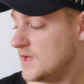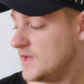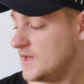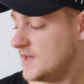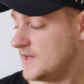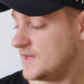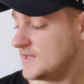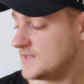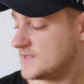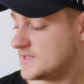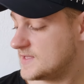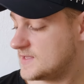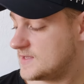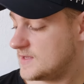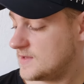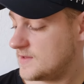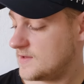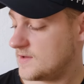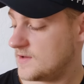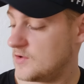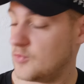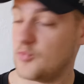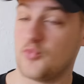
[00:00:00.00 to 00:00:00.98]
It's
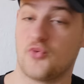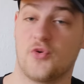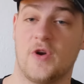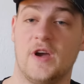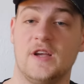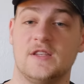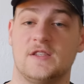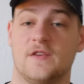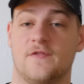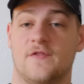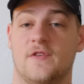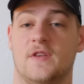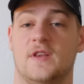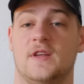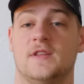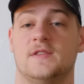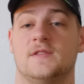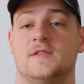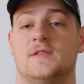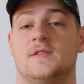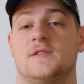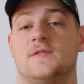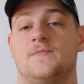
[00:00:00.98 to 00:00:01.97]
the price of the
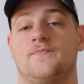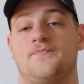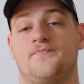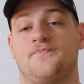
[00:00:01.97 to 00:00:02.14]
lenses.